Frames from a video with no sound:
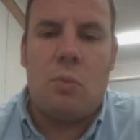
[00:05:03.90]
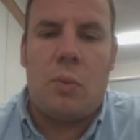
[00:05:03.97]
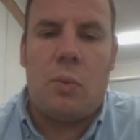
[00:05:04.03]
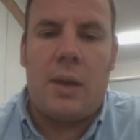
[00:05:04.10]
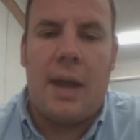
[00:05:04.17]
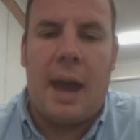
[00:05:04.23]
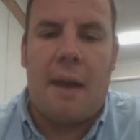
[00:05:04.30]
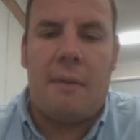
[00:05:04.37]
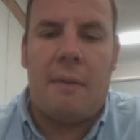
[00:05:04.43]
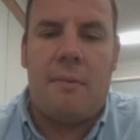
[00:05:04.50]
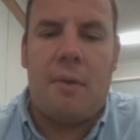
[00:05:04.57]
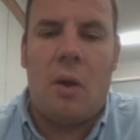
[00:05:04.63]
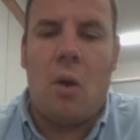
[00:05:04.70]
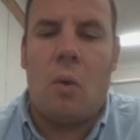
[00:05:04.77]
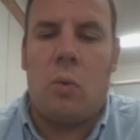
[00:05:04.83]
we have
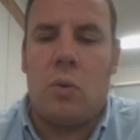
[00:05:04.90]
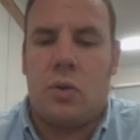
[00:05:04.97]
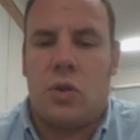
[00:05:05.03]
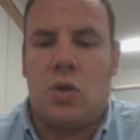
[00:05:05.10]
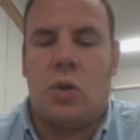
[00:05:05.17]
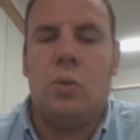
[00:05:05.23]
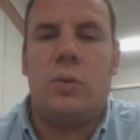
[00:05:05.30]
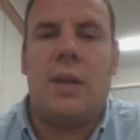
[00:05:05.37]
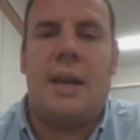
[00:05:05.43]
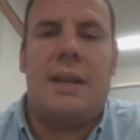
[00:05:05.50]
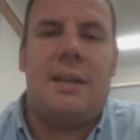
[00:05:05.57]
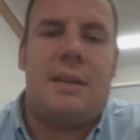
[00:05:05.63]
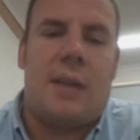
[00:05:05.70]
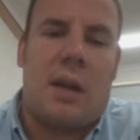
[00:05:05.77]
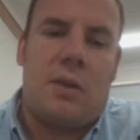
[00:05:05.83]
what's called
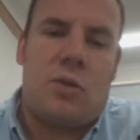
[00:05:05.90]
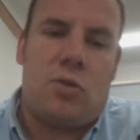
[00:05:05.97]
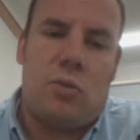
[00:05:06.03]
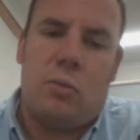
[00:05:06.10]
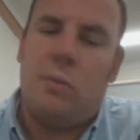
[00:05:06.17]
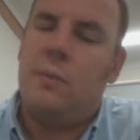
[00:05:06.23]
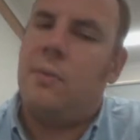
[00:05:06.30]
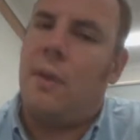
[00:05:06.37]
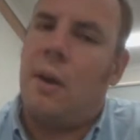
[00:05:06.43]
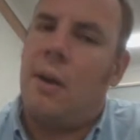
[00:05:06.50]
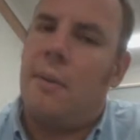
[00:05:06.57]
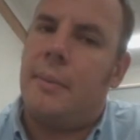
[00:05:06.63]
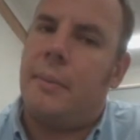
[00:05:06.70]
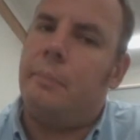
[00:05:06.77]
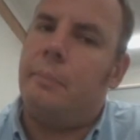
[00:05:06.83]
industrial
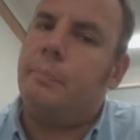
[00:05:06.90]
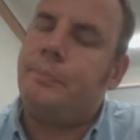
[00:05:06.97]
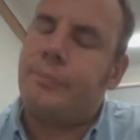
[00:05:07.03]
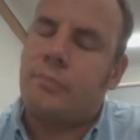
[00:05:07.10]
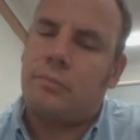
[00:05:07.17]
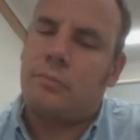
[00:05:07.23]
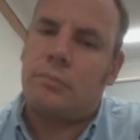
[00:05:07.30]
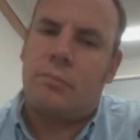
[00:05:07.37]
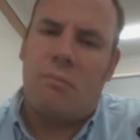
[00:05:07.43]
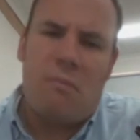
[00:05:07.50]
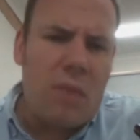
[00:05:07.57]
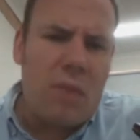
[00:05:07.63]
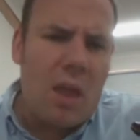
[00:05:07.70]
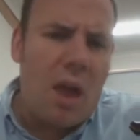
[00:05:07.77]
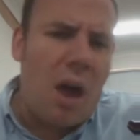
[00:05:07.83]
farming.
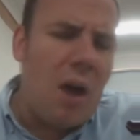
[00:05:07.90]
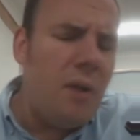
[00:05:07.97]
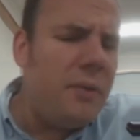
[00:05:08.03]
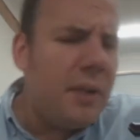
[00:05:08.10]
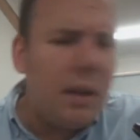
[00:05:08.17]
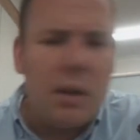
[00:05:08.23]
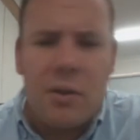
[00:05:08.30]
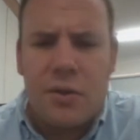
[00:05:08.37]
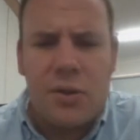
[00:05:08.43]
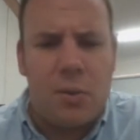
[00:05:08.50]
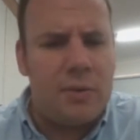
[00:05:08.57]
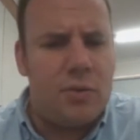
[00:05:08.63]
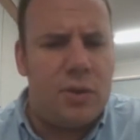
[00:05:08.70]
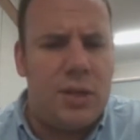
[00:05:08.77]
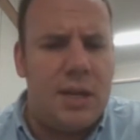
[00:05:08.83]
Over the last
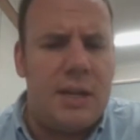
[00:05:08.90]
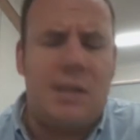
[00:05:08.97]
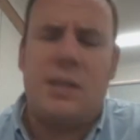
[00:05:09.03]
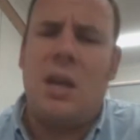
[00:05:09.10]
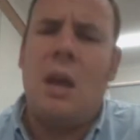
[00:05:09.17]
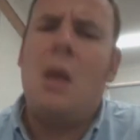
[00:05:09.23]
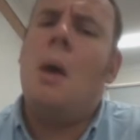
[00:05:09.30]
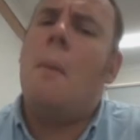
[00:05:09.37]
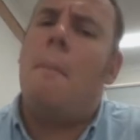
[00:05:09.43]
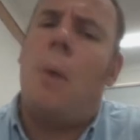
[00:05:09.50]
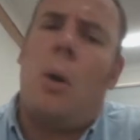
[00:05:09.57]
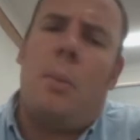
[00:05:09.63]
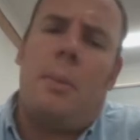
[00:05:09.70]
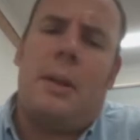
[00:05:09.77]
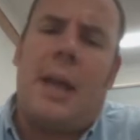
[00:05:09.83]
200 years,
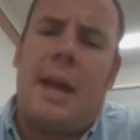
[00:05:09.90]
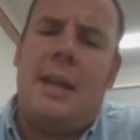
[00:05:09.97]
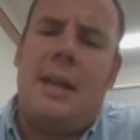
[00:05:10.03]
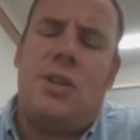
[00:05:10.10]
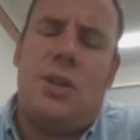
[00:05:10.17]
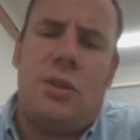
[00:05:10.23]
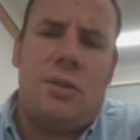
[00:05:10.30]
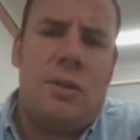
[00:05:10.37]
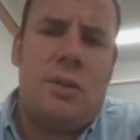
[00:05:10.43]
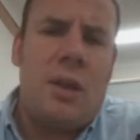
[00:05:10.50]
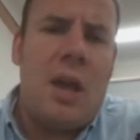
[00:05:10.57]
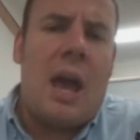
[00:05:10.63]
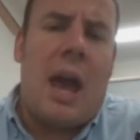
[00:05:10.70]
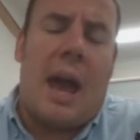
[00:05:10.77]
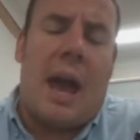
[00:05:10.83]
population
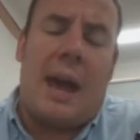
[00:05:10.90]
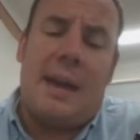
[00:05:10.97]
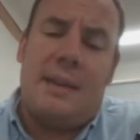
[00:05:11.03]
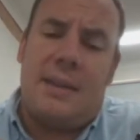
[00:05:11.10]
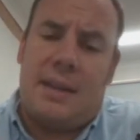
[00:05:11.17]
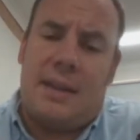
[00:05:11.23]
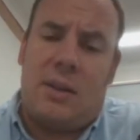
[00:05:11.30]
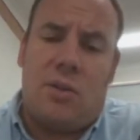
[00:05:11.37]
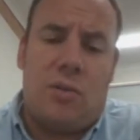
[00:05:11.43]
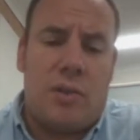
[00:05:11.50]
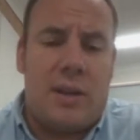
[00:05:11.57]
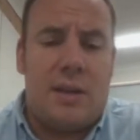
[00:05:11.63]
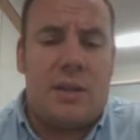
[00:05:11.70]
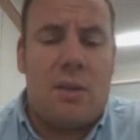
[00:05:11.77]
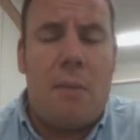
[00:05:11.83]
has
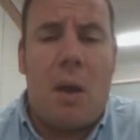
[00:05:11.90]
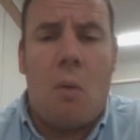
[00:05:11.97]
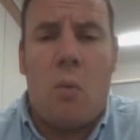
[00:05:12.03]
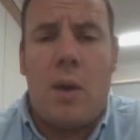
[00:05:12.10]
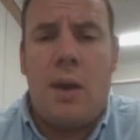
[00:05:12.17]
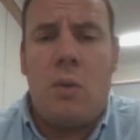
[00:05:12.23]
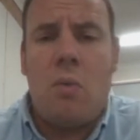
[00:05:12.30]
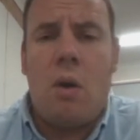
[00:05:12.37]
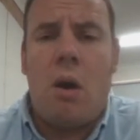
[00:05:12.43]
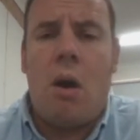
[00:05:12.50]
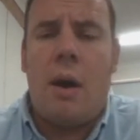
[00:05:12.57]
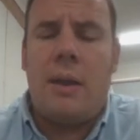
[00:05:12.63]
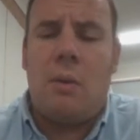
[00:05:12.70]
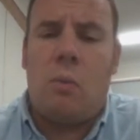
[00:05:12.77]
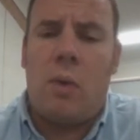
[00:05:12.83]
increased. No matter where you
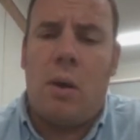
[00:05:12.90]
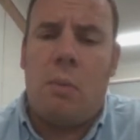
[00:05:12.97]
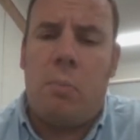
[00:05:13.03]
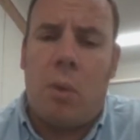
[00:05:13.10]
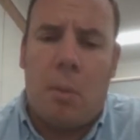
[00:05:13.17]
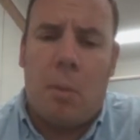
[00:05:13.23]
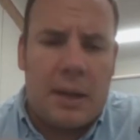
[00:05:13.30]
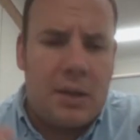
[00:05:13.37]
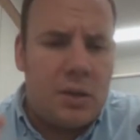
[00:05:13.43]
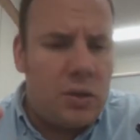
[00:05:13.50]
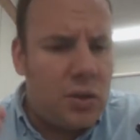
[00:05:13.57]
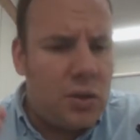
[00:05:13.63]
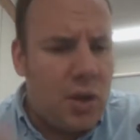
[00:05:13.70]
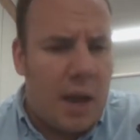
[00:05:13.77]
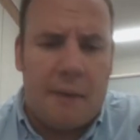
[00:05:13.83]
are in the world,
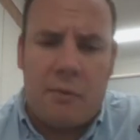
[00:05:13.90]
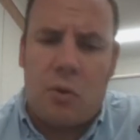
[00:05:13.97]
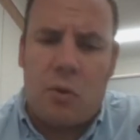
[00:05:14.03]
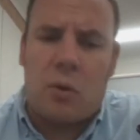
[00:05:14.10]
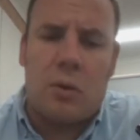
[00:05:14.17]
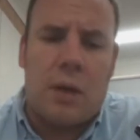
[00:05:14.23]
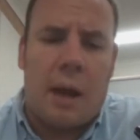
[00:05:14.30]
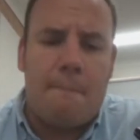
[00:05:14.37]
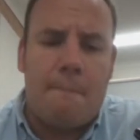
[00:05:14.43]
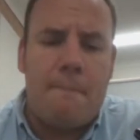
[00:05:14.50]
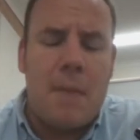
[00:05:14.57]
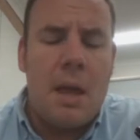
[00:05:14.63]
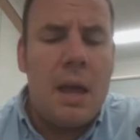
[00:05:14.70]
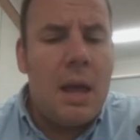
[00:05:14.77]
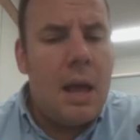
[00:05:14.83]
populations have gone up.
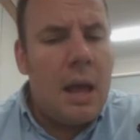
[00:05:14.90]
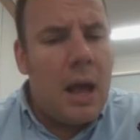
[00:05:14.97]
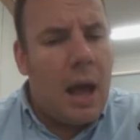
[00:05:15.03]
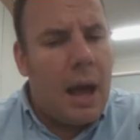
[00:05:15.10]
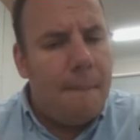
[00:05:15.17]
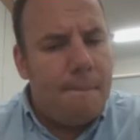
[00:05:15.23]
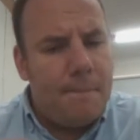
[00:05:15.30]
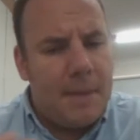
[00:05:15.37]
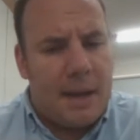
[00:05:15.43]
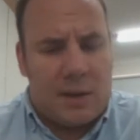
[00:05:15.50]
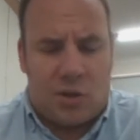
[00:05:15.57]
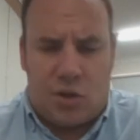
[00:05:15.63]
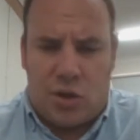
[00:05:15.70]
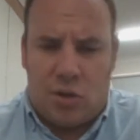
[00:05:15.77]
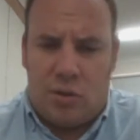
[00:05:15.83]

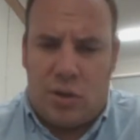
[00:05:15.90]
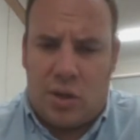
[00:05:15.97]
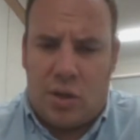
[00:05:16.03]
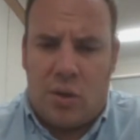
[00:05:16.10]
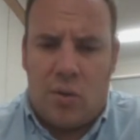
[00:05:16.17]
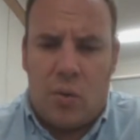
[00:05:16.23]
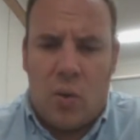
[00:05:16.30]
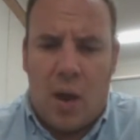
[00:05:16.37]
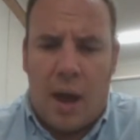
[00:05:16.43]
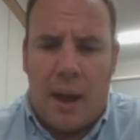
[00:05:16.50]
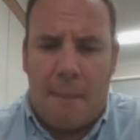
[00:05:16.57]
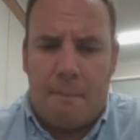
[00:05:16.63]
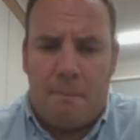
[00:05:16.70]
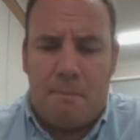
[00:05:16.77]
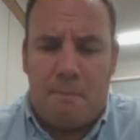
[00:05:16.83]
That's due
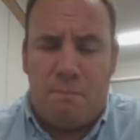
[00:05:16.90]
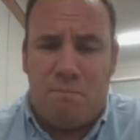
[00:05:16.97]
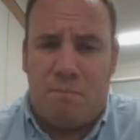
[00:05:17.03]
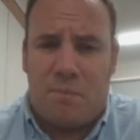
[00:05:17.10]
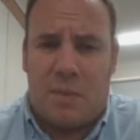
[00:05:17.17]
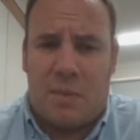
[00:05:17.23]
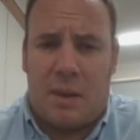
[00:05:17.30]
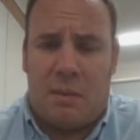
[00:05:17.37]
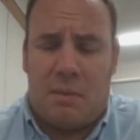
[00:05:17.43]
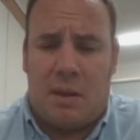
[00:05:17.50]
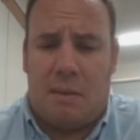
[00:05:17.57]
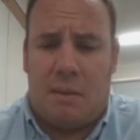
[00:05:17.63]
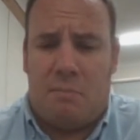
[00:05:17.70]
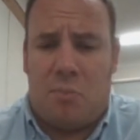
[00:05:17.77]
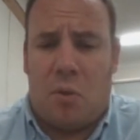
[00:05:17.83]
to
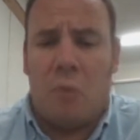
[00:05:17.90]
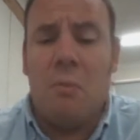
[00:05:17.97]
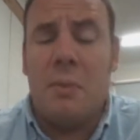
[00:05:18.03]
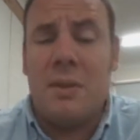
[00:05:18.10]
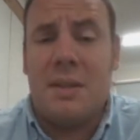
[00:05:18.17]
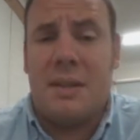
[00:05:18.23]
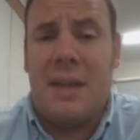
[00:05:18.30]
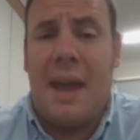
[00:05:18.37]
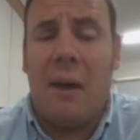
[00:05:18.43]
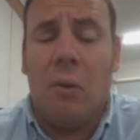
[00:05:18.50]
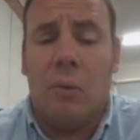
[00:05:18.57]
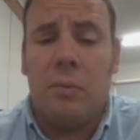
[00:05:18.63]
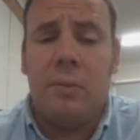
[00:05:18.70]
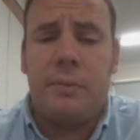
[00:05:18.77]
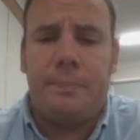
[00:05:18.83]
improvements in
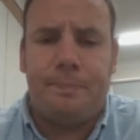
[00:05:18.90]
health.